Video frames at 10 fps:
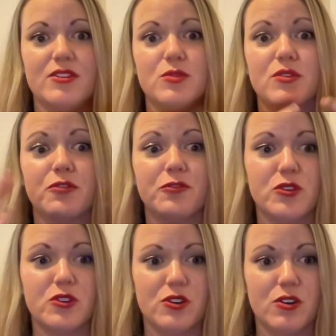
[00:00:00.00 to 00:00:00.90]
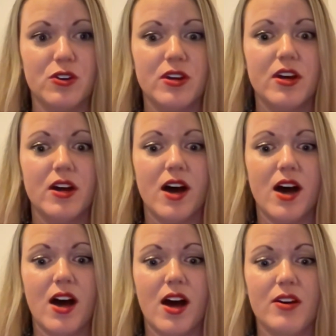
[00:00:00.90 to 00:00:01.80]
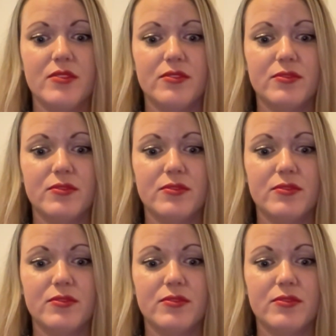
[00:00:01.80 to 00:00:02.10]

sort of full uh,